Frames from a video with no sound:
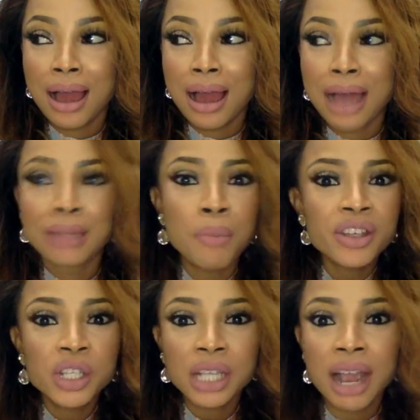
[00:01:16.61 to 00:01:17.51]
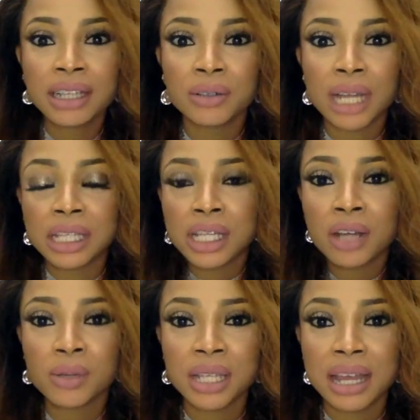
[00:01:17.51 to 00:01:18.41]
and the mother just carried on like the
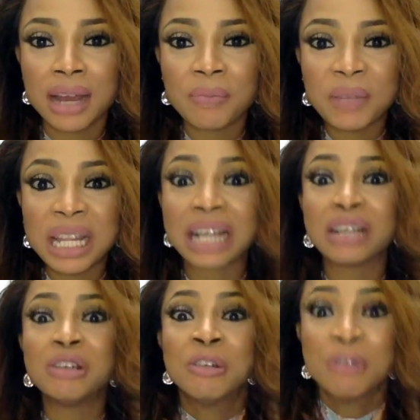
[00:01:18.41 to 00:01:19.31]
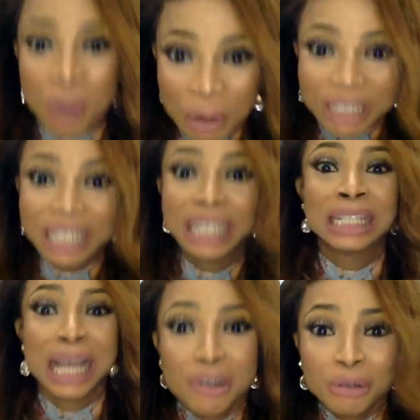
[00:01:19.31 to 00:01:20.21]
child wasn't there, like knocking his
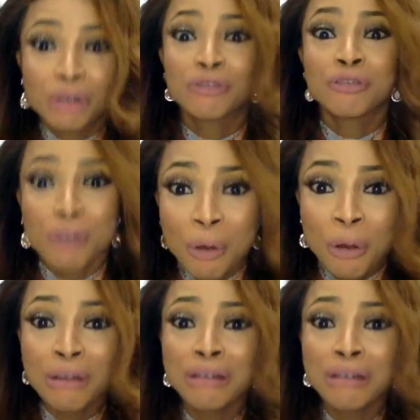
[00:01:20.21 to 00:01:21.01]
head on the floor,